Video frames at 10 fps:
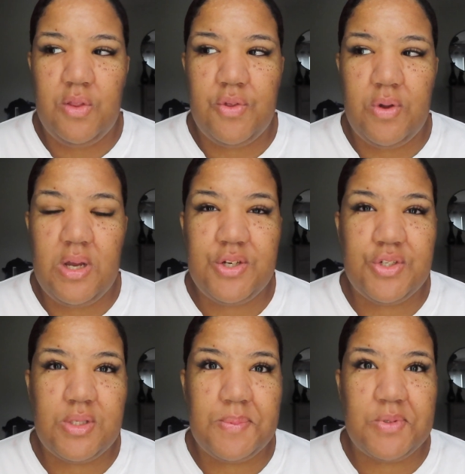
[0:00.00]

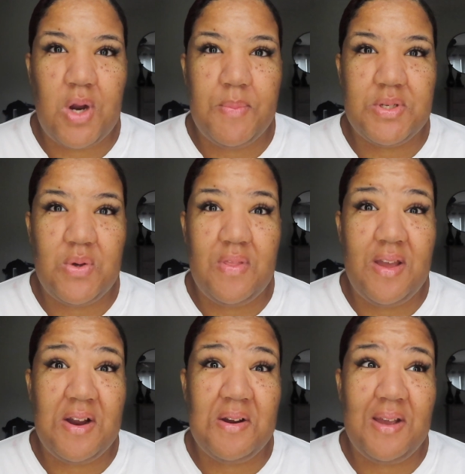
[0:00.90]
300 subscribers on
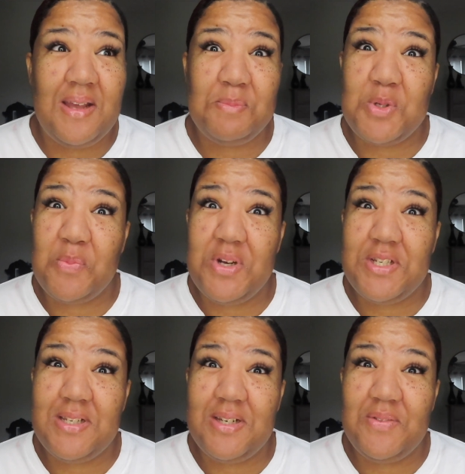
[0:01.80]
there. I'm so
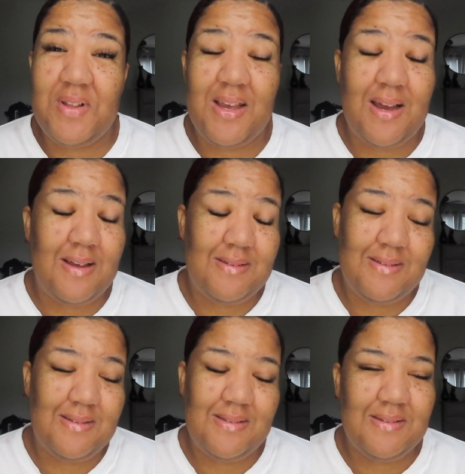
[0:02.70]
appreciative. Like, I
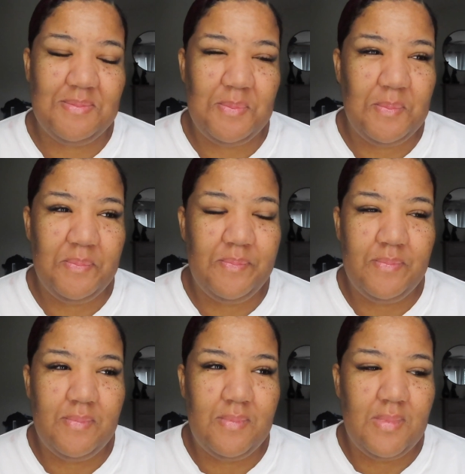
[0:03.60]
just,
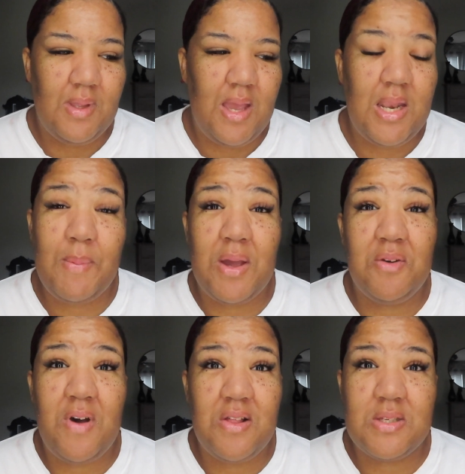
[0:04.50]
anybody who
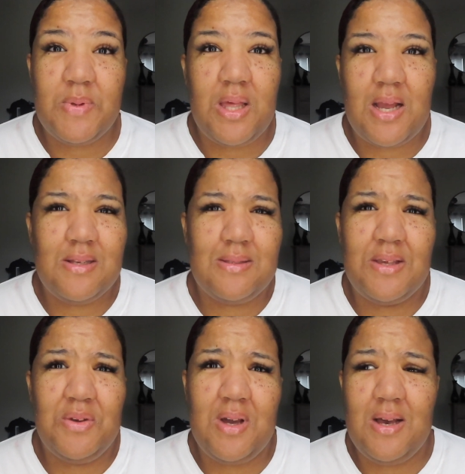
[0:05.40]
follows me, like, I just
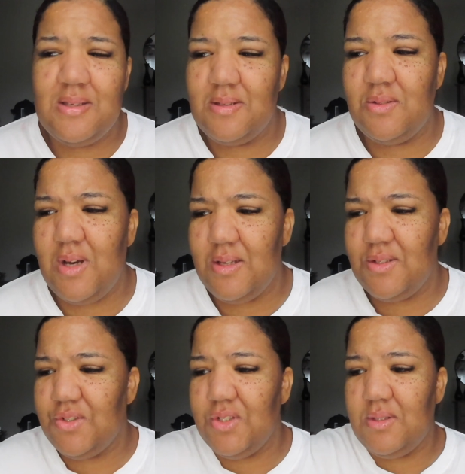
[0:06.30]
thank you guys. You
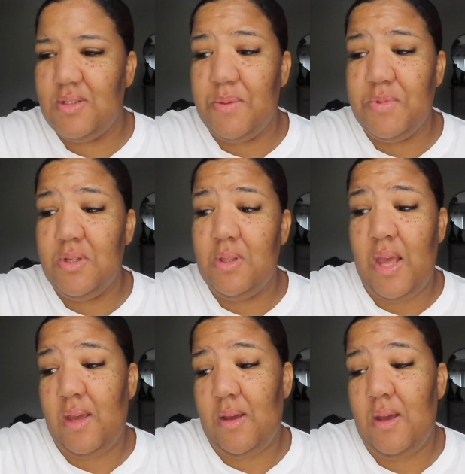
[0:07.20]
guys just seem to,
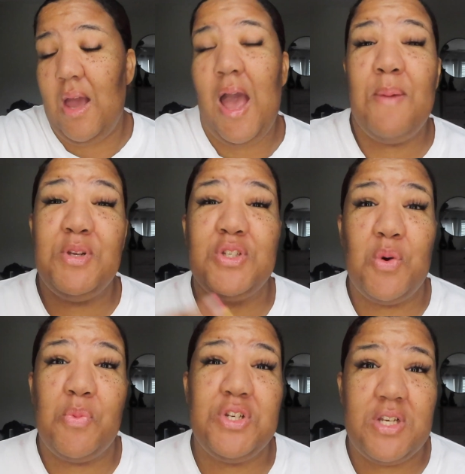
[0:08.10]
like, I'm just so
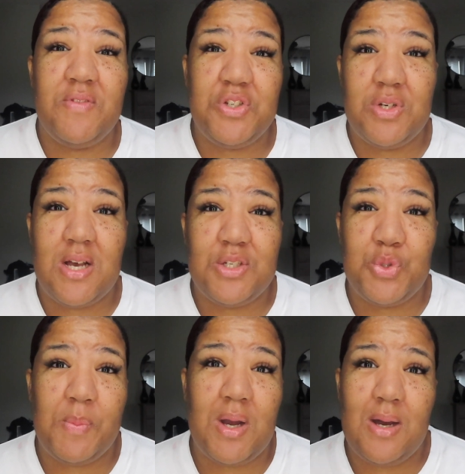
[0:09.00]
appreciative that you guys
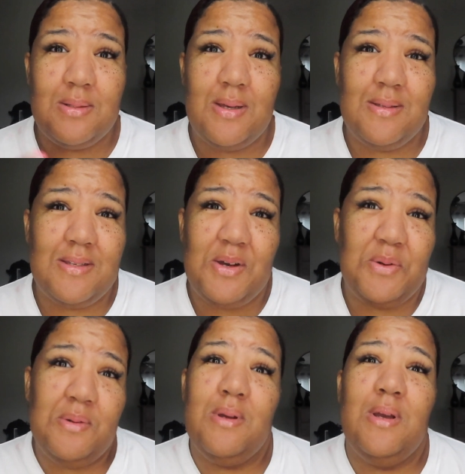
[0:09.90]
enjoy my content. So